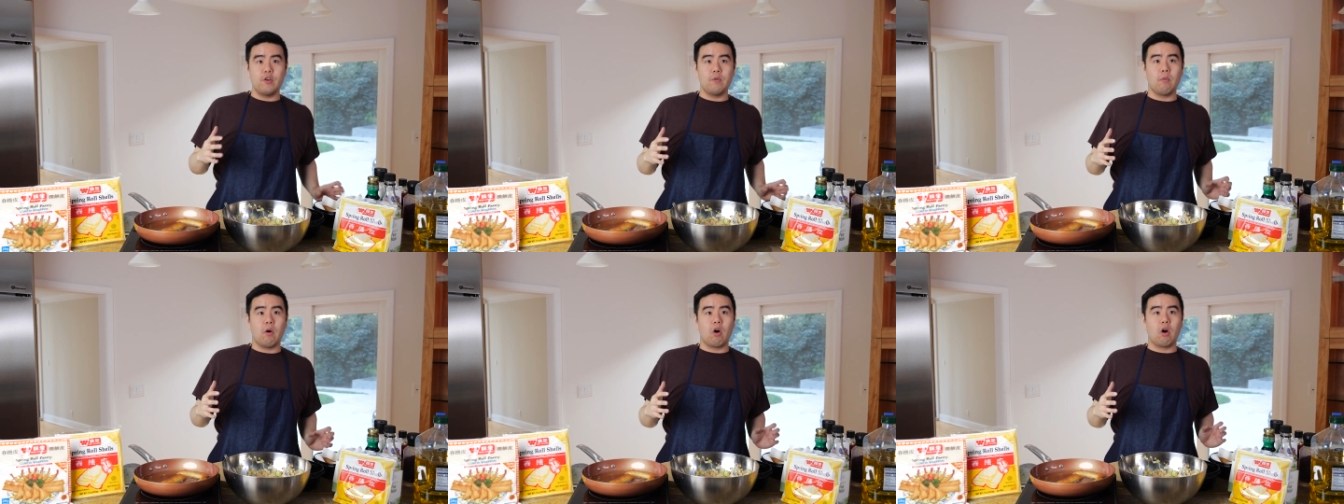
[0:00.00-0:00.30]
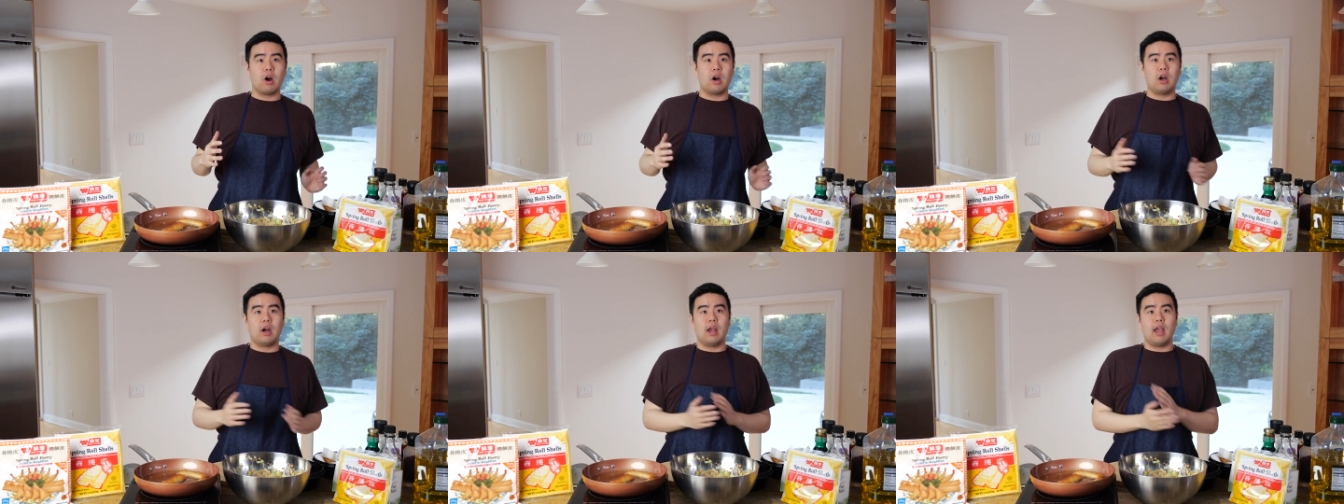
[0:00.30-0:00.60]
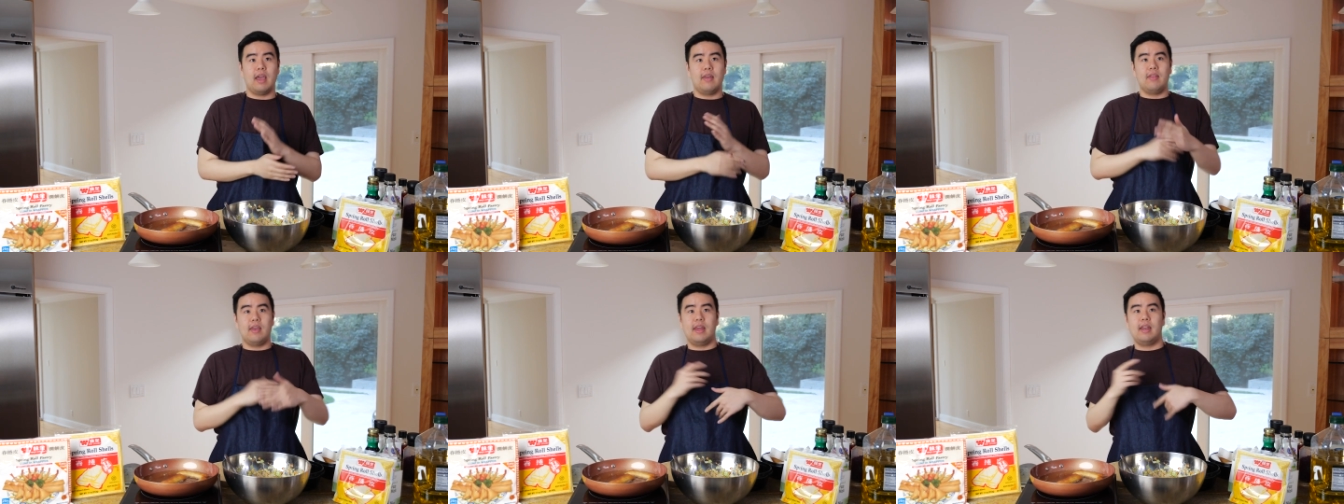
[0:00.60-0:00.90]
few more,
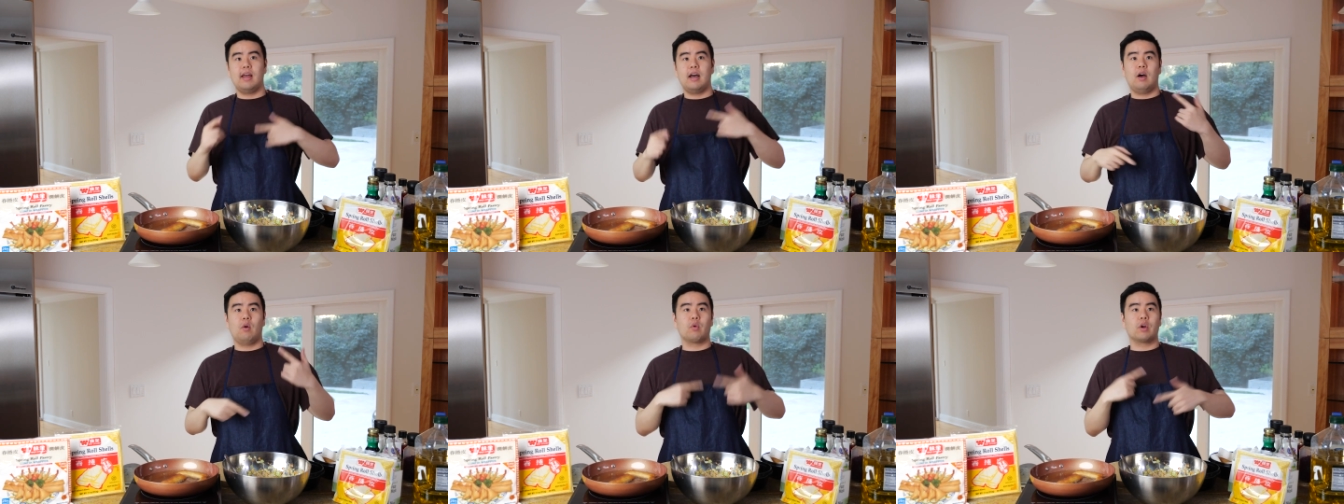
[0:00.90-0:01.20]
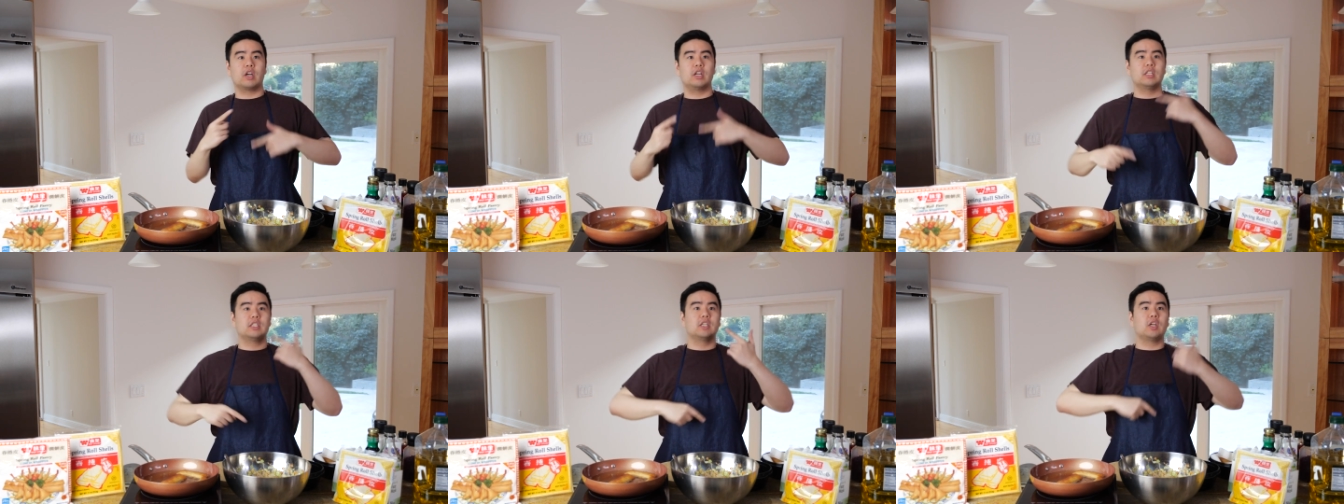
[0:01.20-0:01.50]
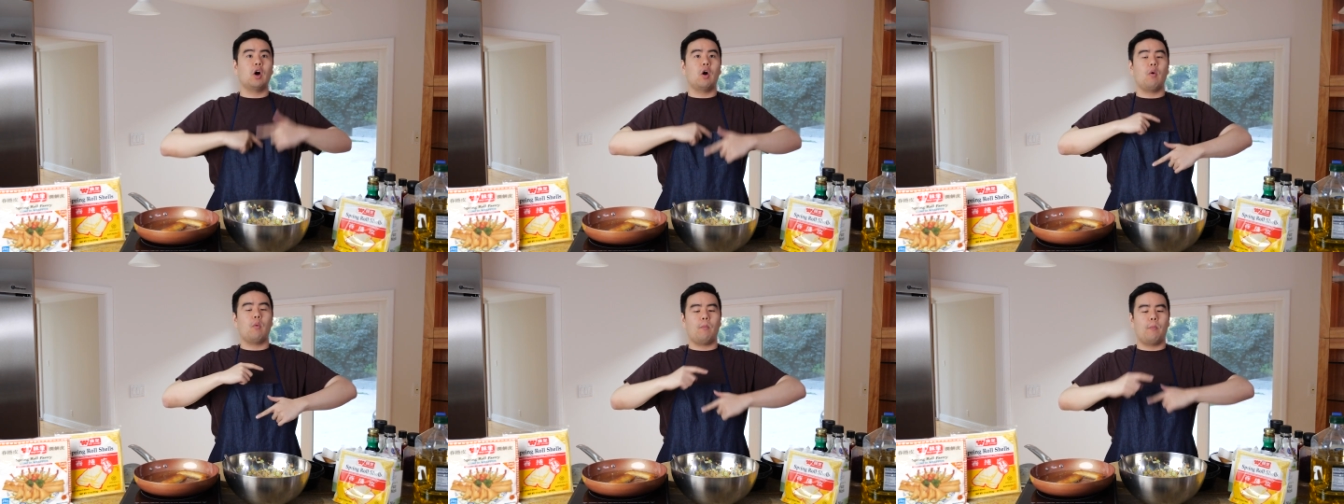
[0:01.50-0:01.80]
and then uh, we're gonna
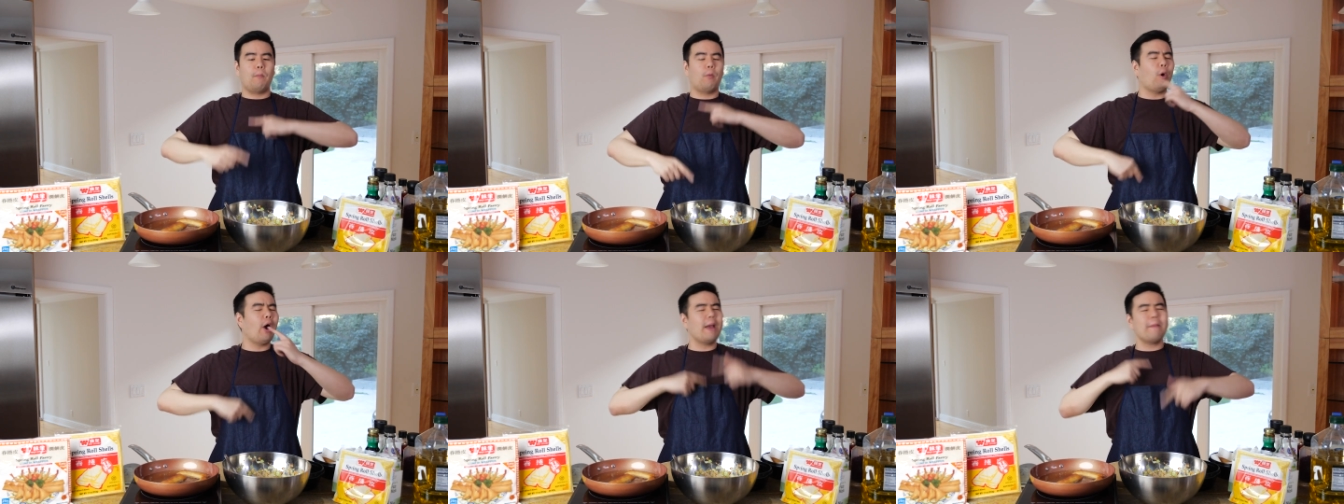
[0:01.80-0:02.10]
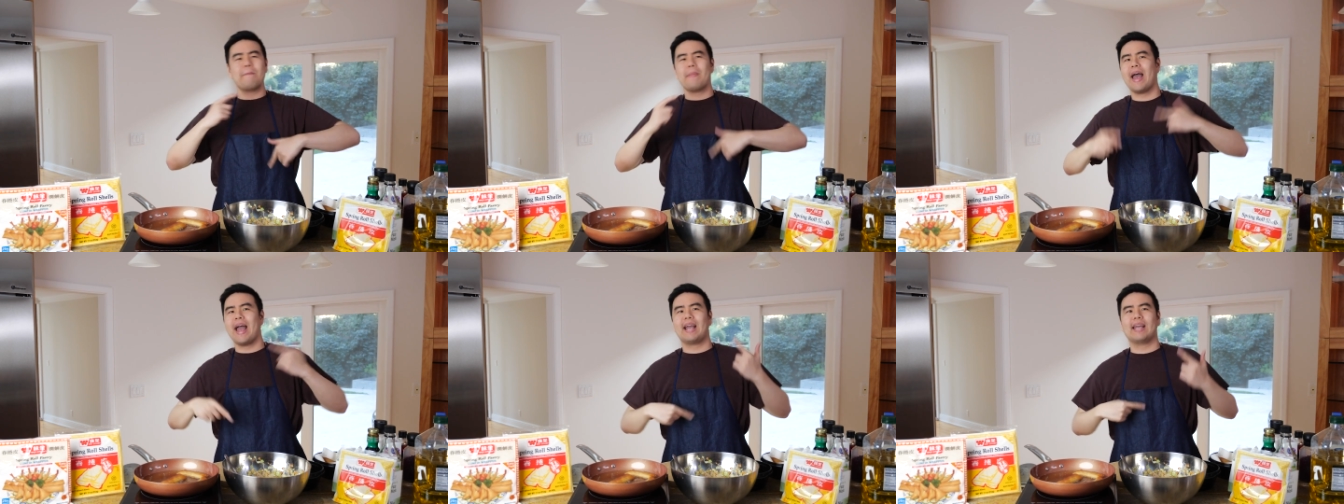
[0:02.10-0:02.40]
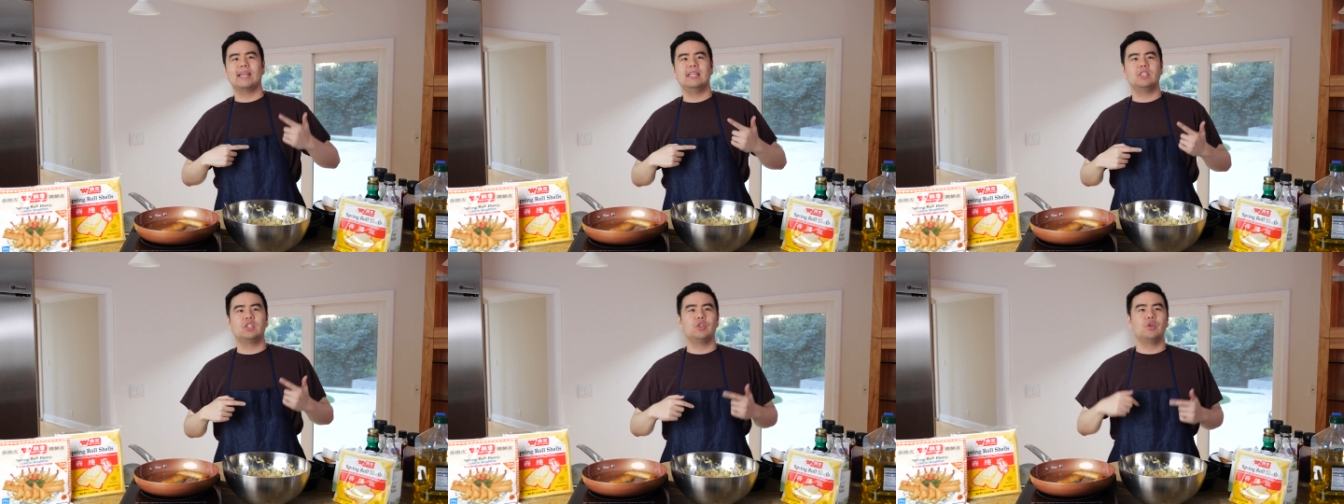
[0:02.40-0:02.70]
go right
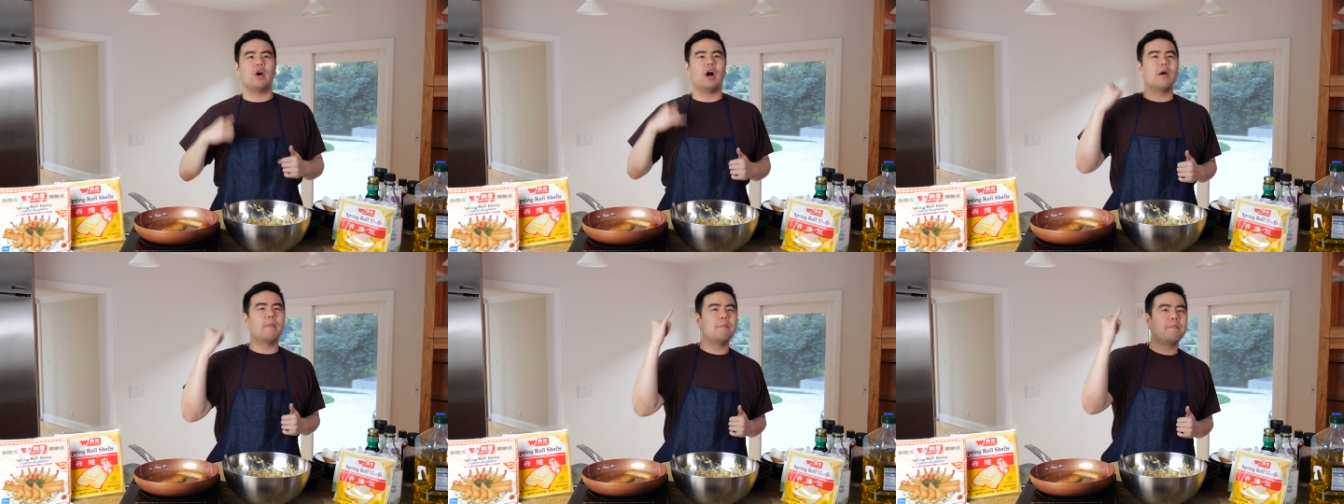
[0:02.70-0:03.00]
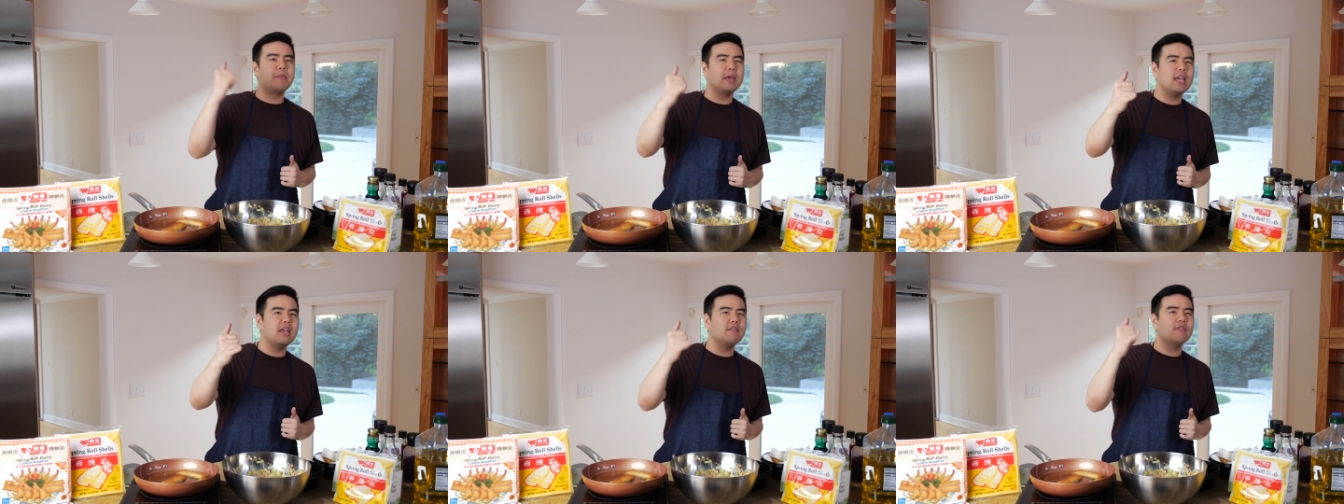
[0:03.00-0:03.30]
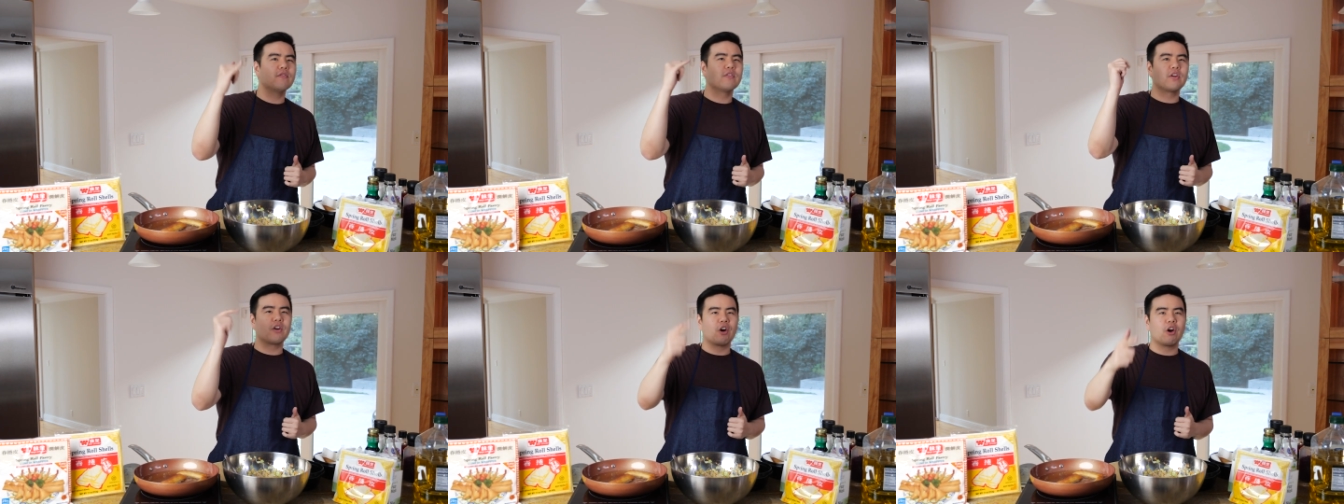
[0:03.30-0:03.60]
back into our
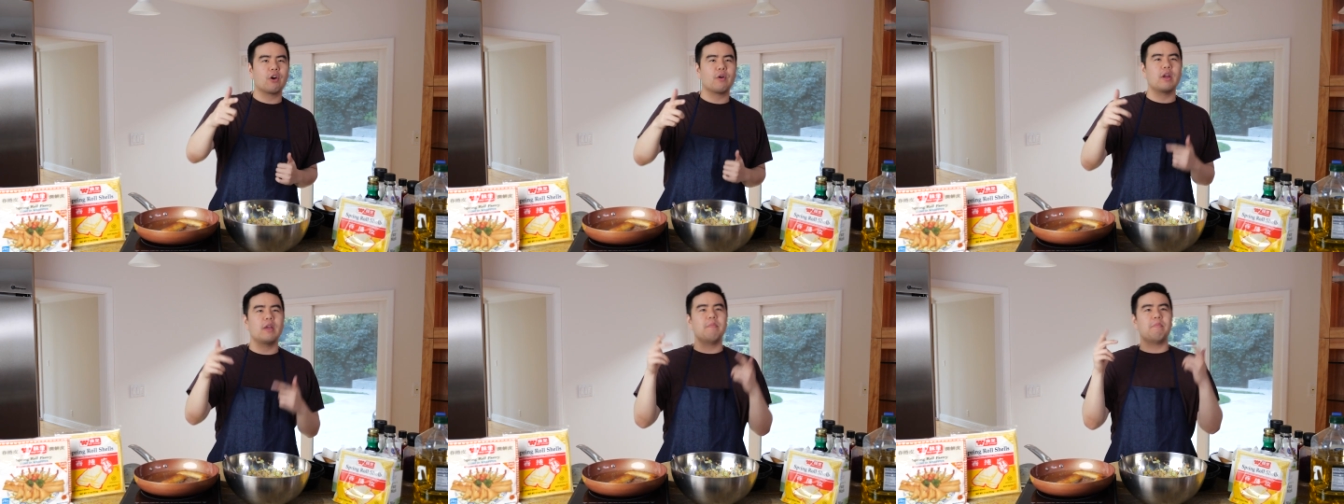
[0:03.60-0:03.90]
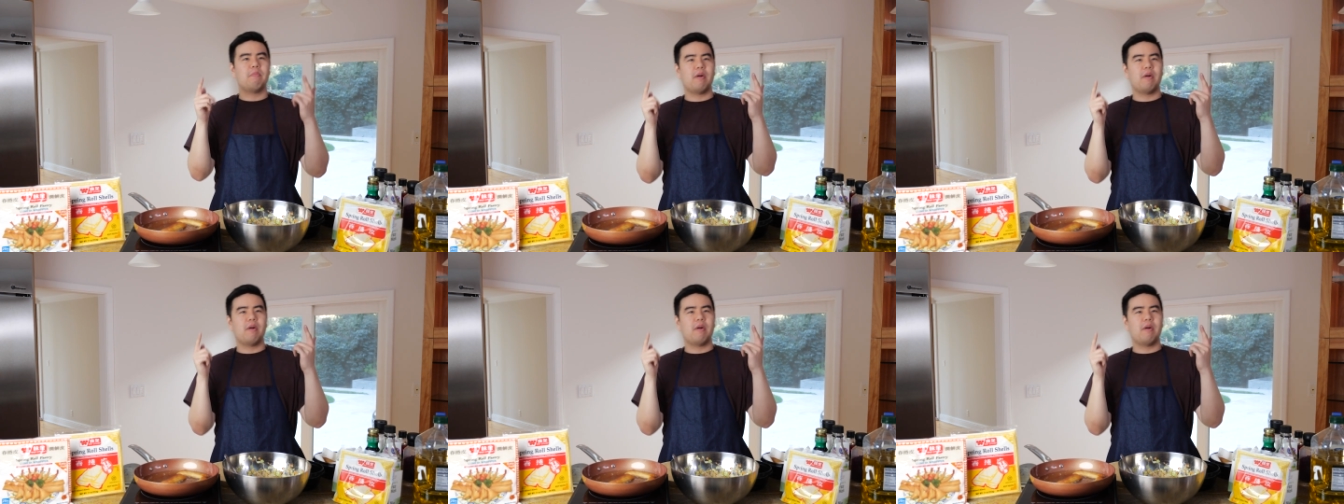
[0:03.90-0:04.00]
beef curry